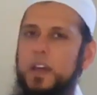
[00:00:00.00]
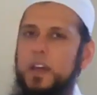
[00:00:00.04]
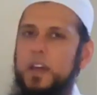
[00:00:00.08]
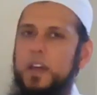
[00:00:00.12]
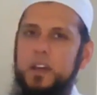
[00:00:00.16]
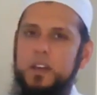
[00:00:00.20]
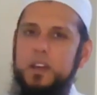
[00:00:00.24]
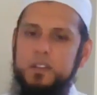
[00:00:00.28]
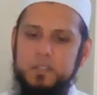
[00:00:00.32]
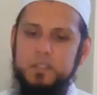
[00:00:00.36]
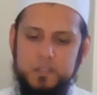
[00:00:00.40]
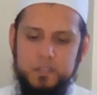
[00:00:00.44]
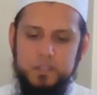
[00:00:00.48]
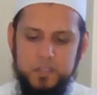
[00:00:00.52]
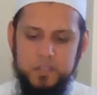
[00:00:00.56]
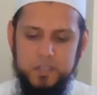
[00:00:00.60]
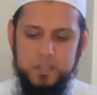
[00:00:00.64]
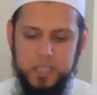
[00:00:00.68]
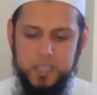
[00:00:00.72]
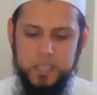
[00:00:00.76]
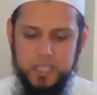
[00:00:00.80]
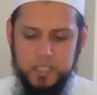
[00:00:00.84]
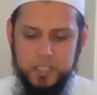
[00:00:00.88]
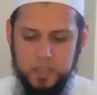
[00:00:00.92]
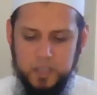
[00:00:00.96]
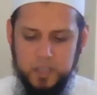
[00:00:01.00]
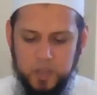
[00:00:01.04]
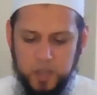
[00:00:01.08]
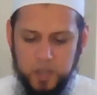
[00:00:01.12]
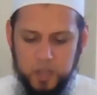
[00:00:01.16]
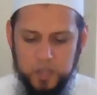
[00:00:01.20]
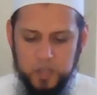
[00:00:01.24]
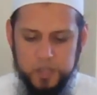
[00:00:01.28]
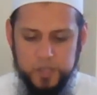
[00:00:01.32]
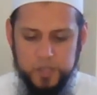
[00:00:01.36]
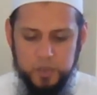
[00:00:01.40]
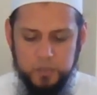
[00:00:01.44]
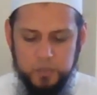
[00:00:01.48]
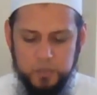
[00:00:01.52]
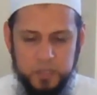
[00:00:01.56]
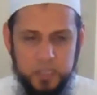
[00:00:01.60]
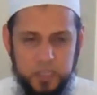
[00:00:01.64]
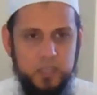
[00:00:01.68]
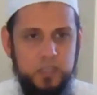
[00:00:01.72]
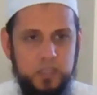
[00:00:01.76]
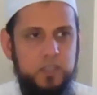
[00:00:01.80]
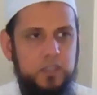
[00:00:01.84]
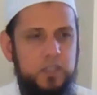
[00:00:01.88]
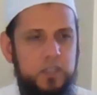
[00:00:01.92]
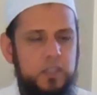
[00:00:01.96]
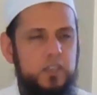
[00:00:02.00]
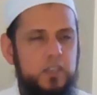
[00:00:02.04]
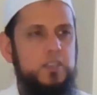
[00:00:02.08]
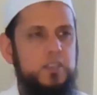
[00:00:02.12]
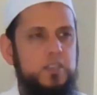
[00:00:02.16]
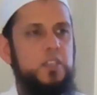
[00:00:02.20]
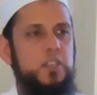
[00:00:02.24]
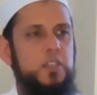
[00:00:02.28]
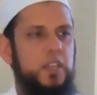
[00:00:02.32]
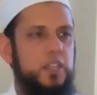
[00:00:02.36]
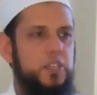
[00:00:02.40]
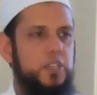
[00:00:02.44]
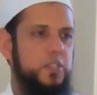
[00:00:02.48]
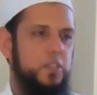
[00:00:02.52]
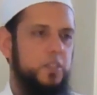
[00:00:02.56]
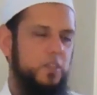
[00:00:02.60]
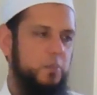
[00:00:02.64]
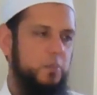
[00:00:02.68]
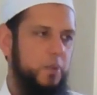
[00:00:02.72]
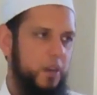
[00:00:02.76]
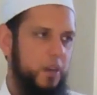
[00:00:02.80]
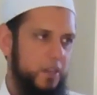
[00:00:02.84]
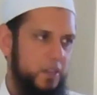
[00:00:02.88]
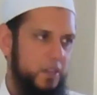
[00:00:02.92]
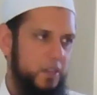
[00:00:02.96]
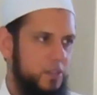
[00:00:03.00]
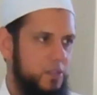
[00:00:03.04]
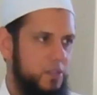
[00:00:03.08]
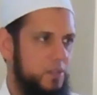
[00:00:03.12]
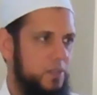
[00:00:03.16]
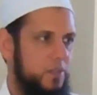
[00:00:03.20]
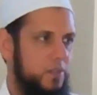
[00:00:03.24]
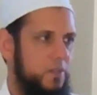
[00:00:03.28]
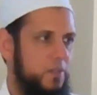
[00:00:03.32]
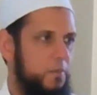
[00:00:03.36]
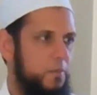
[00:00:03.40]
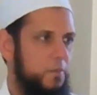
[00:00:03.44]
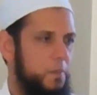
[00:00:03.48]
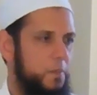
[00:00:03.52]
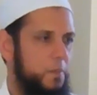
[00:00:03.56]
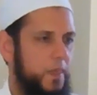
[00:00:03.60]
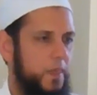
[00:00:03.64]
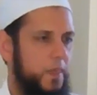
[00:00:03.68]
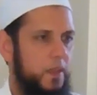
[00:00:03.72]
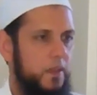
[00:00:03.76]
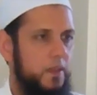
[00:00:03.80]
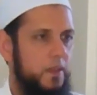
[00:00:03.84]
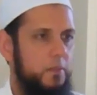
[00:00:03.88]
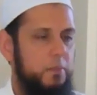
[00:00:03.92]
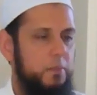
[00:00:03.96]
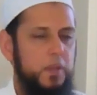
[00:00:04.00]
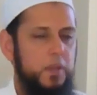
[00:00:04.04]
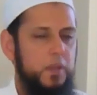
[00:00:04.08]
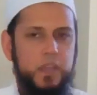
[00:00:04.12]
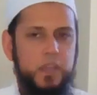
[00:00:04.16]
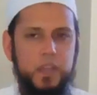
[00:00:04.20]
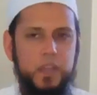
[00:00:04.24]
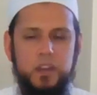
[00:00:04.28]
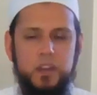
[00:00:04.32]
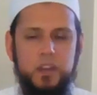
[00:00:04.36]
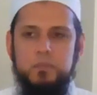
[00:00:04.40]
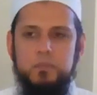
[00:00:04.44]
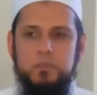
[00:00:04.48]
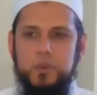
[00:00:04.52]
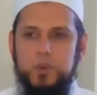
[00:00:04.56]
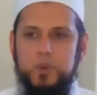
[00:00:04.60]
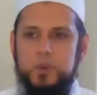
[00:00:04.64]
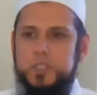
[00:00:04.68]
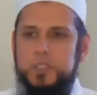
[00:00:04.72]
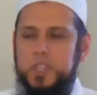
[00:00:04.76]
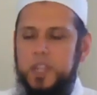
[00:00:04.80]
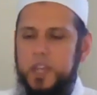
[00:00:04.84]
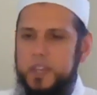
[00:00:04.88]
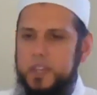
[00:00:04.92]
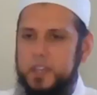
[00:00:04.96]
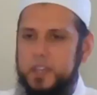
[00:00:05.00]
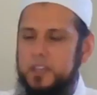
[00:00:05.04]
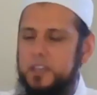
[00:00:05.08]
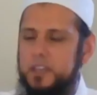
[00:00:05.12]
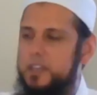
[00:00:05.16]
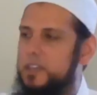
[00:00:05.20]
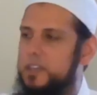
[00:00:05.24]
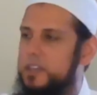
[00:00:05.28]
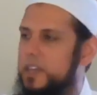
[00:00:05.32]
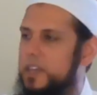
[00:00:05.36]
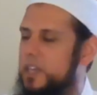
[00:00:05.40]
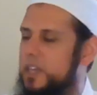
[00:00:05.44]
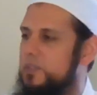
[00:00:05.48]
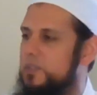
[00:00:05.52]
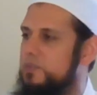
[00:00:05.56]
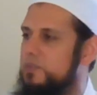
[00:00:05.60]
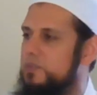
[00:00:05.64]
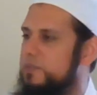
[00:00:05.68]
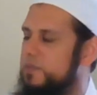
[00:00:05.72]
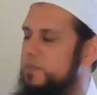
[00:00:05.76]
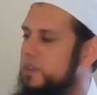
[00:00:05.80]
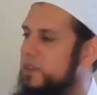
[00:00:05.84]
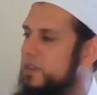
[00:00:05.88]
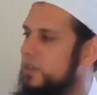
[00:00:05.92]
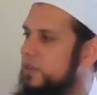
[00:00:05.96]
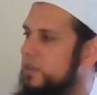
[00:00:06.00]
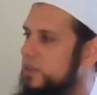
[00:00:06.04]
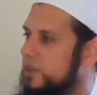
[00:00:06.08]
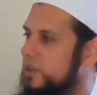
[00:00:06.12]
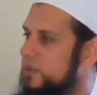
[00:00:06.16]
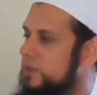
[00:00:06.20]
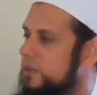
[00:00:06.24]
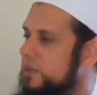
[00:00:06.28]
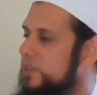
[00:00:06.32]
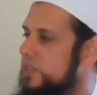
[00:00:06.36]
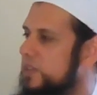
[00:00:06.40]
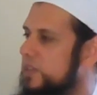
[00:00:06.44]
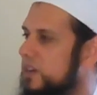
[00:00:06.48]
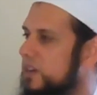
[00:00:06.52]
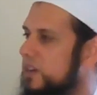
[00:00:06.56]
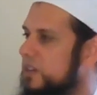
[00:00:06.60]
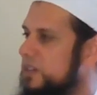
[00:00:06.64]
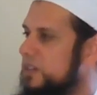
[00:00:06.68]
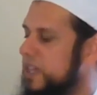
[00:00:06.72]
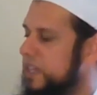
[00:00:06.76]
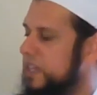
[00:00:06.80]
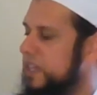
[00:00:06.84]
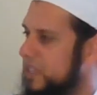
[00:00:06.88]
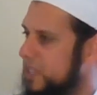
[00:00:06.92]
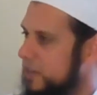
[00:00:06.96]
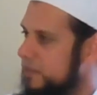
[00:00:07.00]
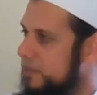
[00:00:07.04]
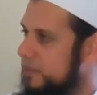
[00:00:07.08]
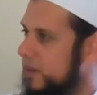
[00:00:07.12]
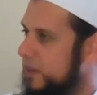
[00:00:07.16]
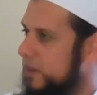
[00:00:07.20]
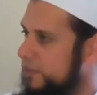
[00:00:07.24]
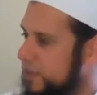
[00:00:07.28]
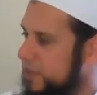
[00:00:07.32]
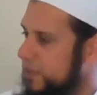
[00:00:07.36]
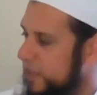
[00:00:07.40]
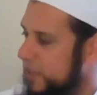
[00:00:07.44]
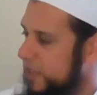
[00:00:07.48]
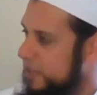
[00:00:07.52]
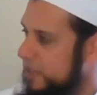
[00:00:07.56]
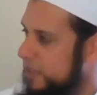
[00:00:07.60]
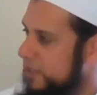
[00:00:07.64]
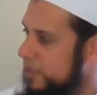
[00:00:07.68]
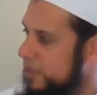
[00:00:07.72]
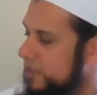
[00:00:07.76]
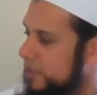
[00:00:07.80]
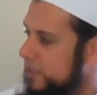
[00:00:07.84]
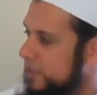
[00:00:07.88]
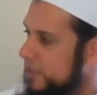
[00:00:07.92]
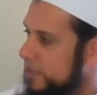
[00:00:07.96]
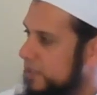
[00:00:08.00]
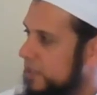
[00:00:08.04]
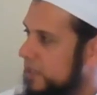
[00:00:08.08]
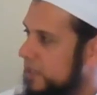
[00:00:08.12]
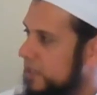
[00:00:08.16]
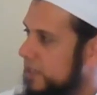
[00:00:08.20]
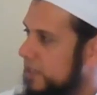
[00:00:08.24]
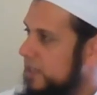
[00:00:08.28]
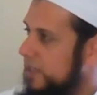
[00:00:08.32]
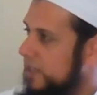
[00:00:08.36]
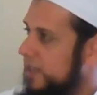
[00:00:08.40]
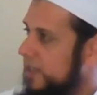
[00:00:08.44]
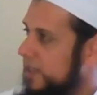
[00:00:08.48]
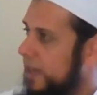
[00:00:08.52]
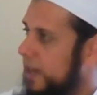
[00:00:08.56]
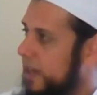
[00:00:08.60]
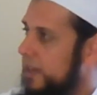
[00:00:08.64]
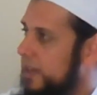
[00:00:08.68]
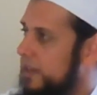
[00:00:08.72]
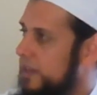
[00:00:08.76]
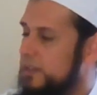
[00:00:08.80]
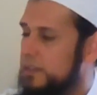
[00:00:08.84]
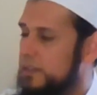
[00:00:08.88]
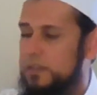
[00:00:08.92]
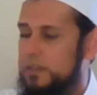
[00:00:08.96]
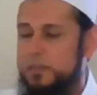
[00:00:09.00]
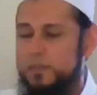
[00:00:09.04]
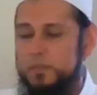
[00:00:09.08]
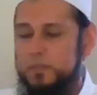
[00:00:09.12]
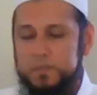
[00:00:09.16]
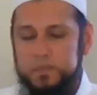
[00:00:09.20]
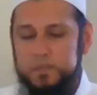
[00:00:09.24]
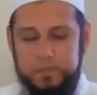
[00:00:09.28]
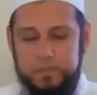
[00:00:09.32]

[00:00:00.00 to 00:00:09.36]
and it can also mean celestial bodies. But here, most likely, it is referring to those stars that give off light. And